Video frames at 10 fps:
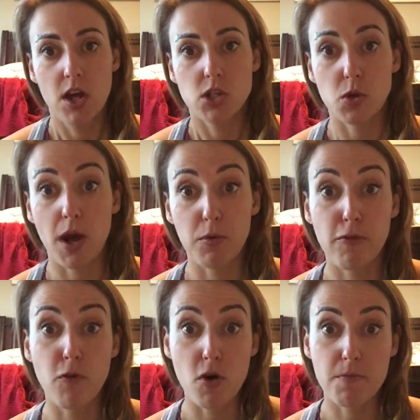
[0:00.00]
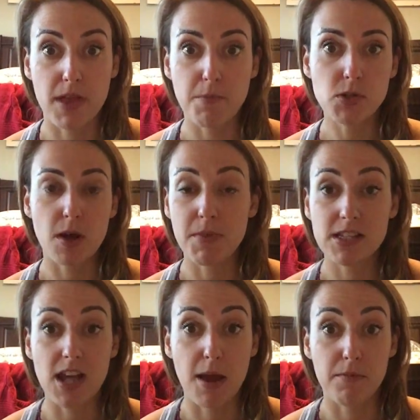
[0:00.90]
So I will form them. So that
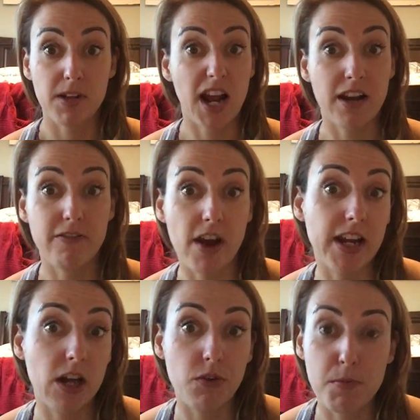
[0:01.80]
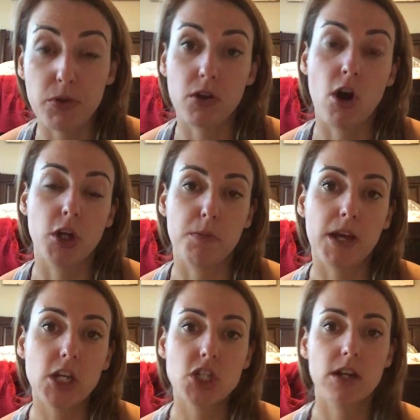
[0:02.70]
means I'm kind of finding out about their
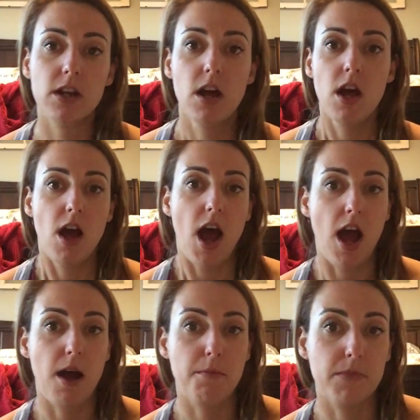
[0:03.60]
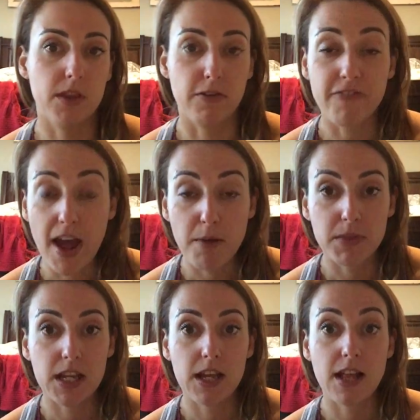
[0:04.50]
occupation, their
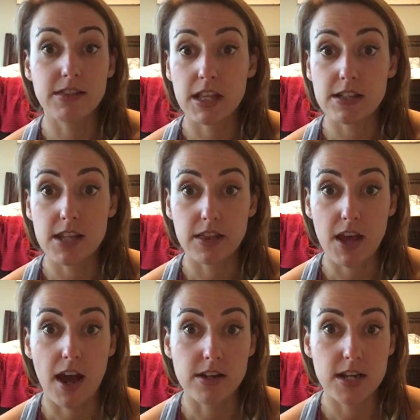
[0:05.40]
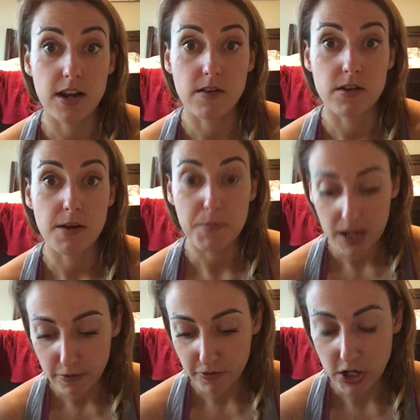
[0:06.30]
family, and things like that, and
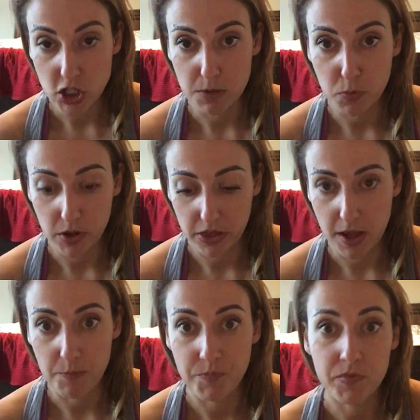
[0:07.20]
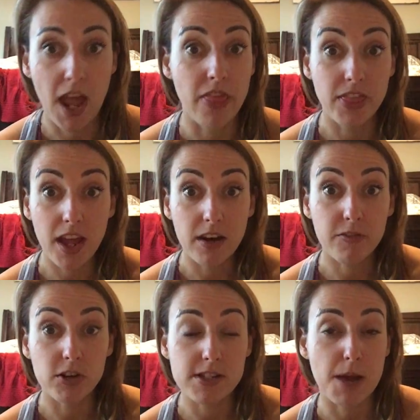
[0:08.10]
make a friendship with them. And then,
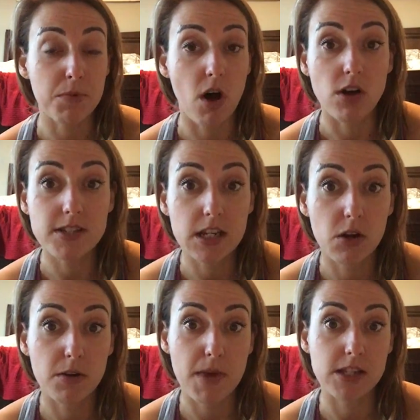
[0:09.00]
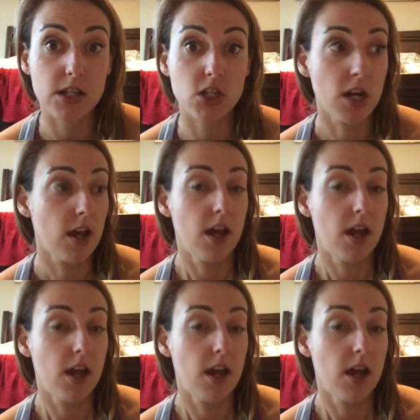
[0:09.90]
for example, I'll send out a message.